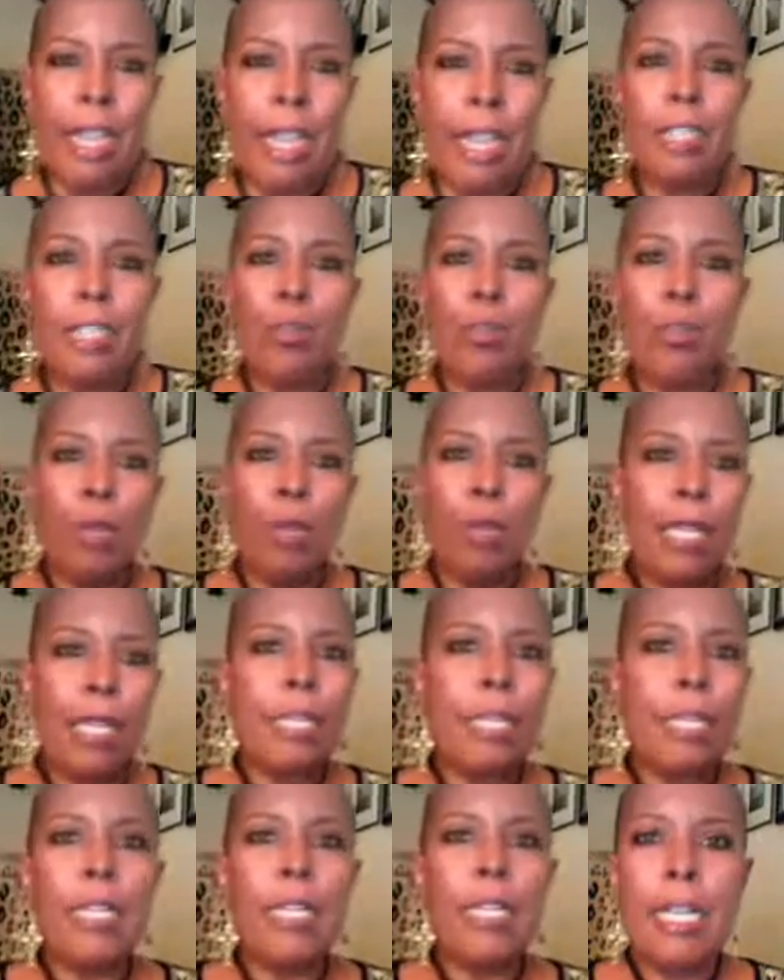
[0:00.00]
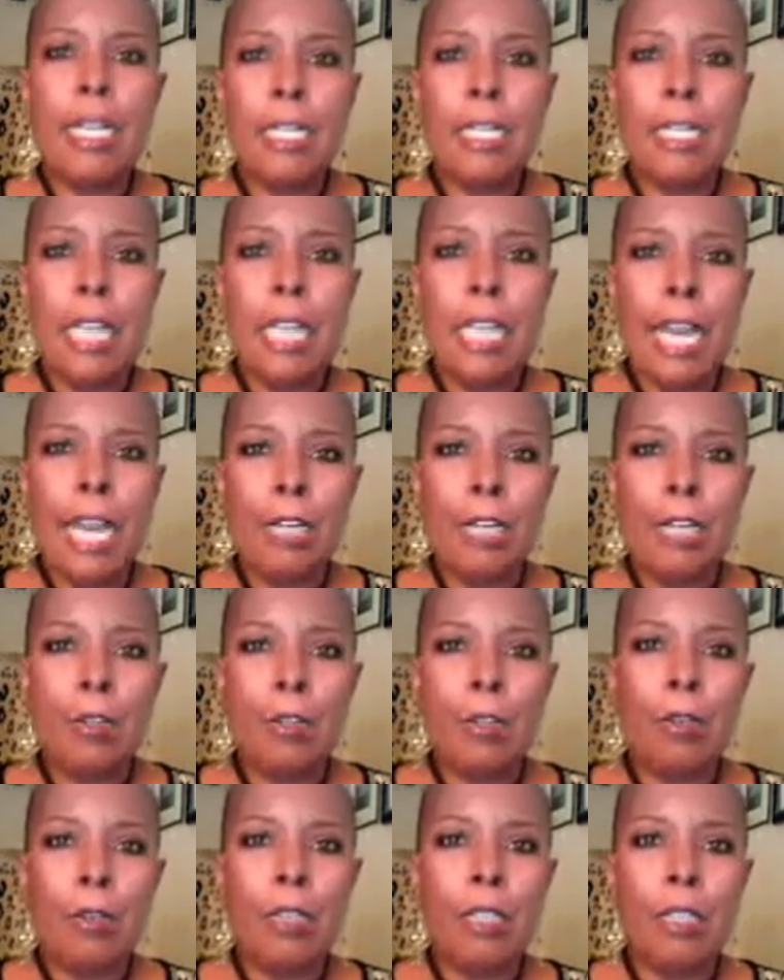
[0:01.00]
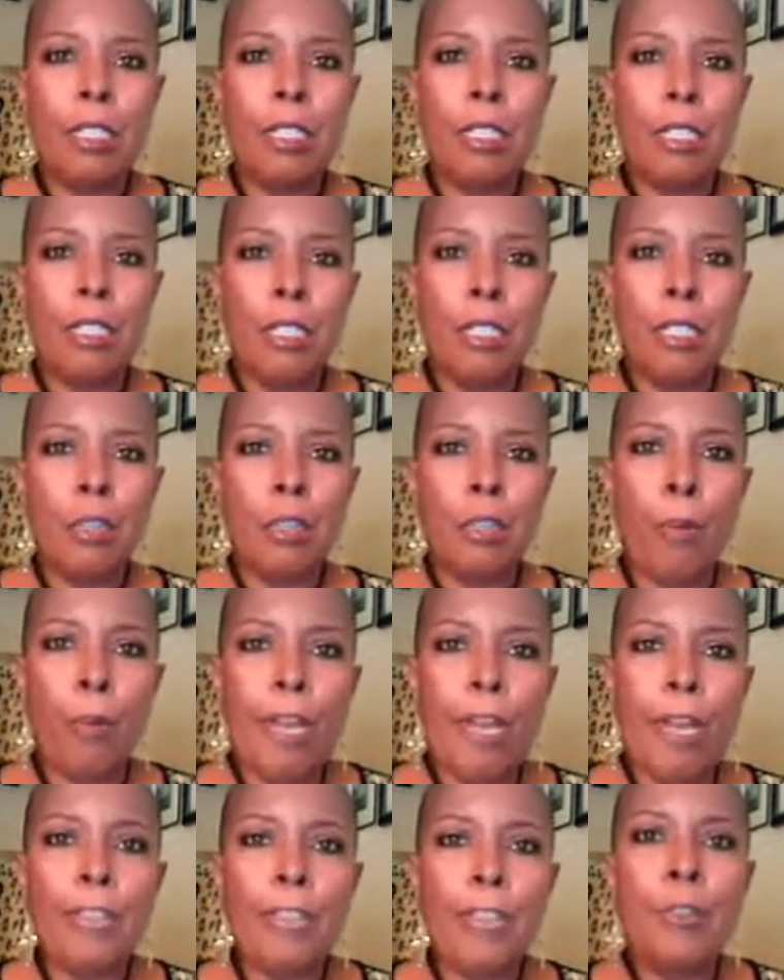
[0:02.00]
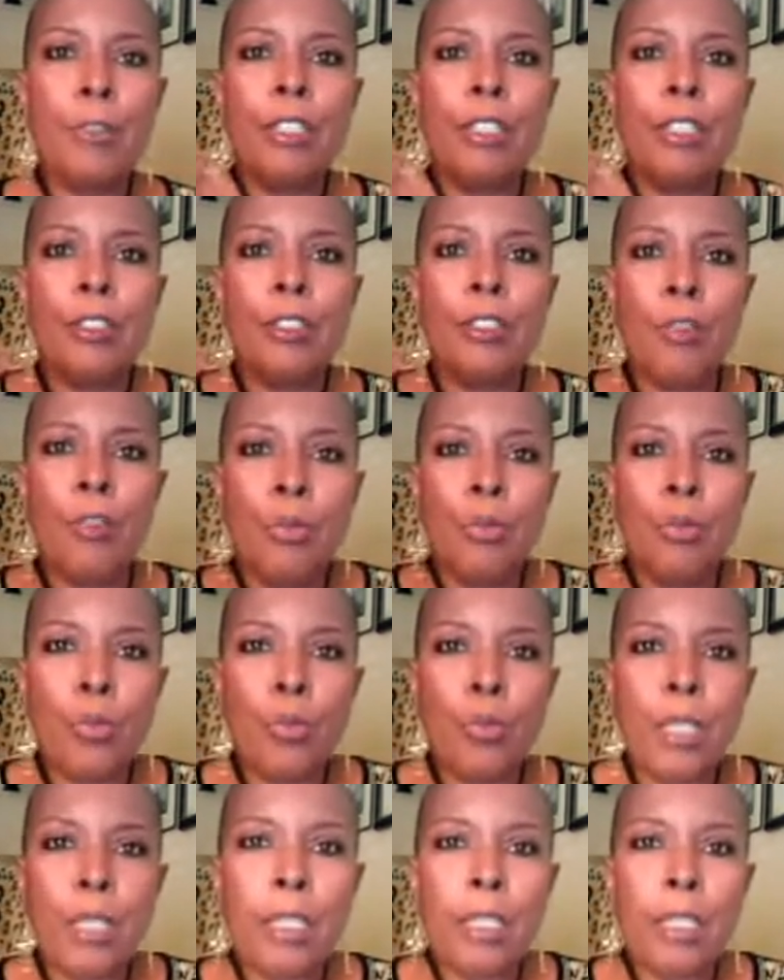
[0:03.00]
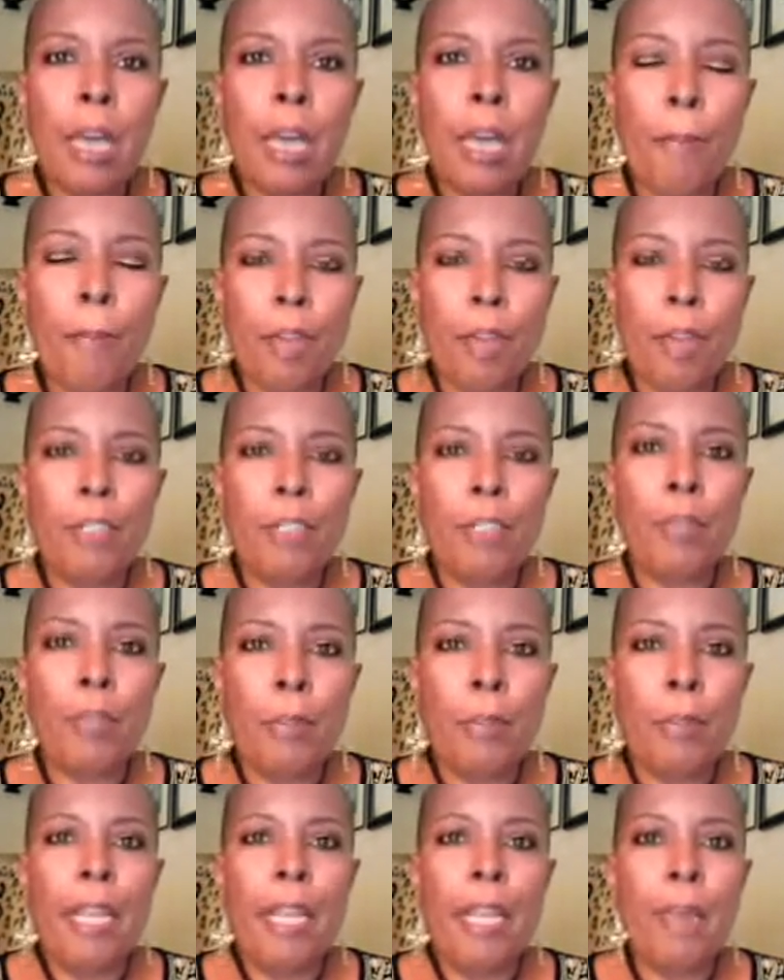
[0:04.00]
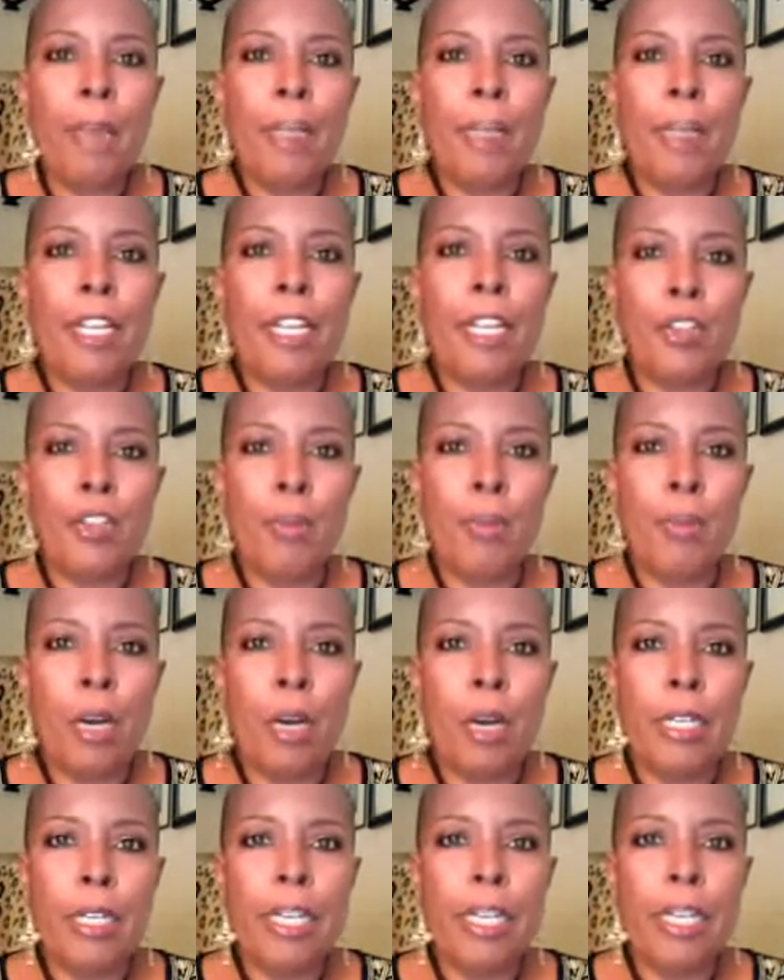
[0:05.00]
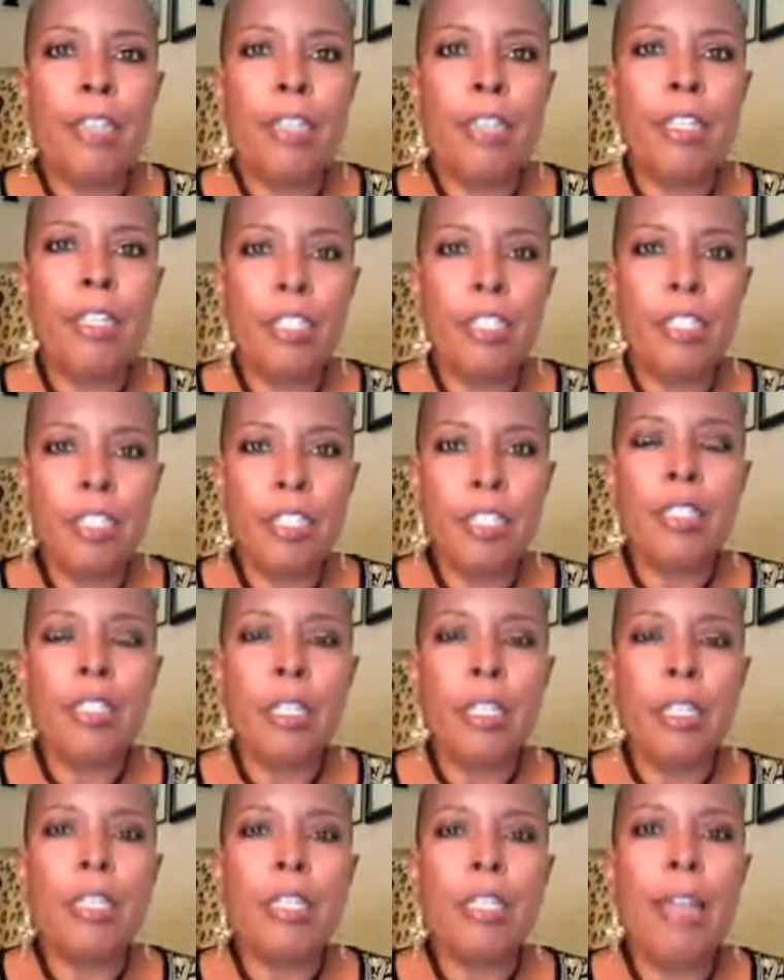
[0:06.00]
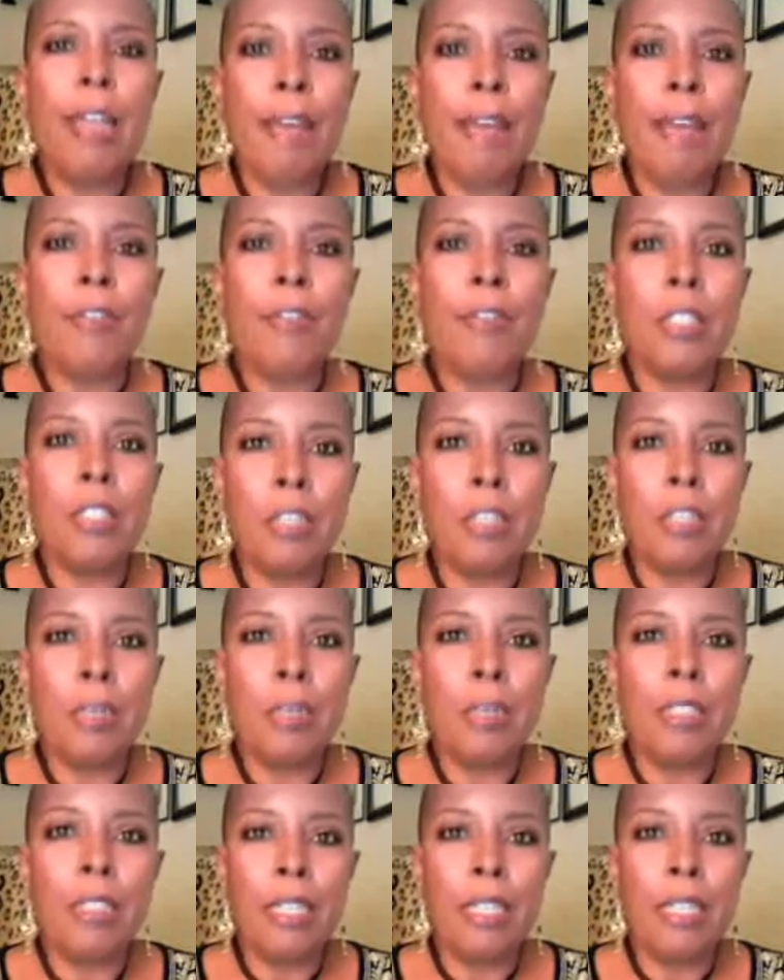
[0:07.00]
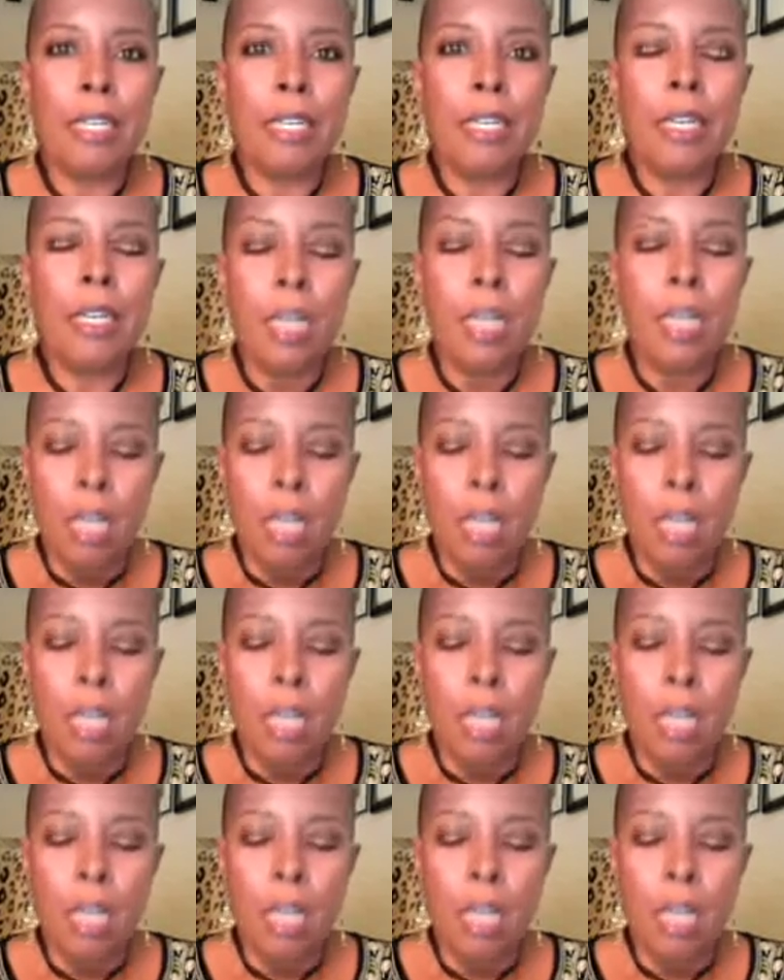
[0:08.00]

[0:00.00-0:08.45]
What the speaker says: It's a really good indicator. It's a prelude into what could possibly be happening in your body. It's just good to have a CBC.